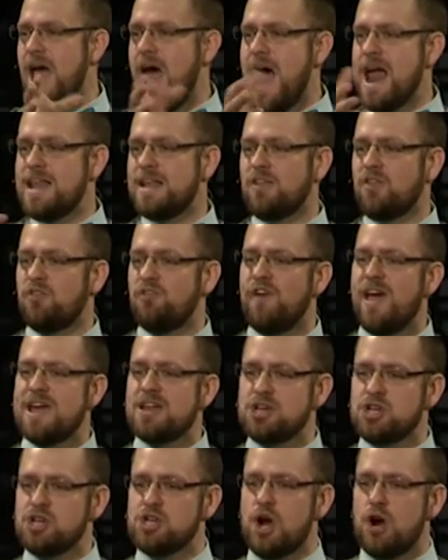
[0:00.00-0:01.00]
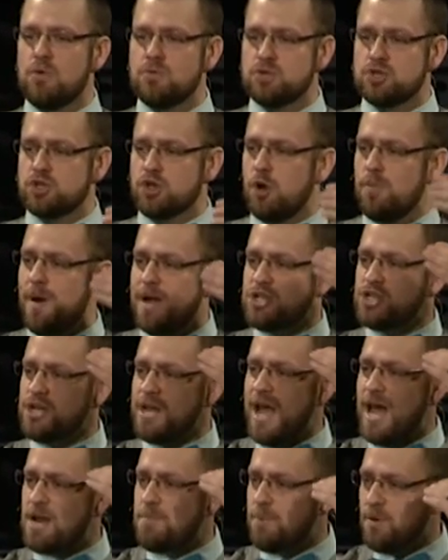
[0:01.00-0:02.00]
and his face shone so much that
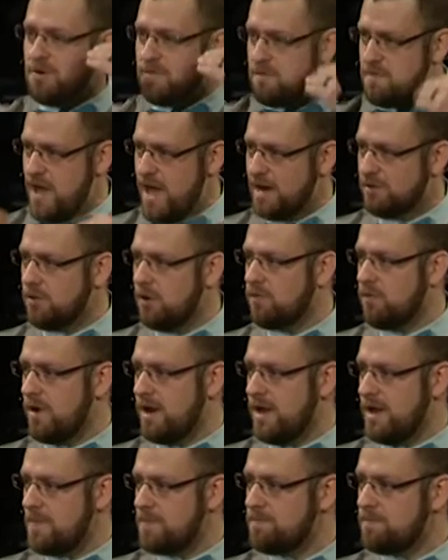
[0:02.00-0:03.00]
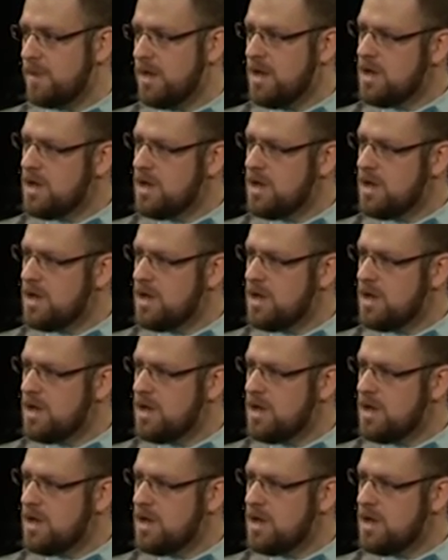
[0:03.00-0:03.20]
he had to put a veil over him.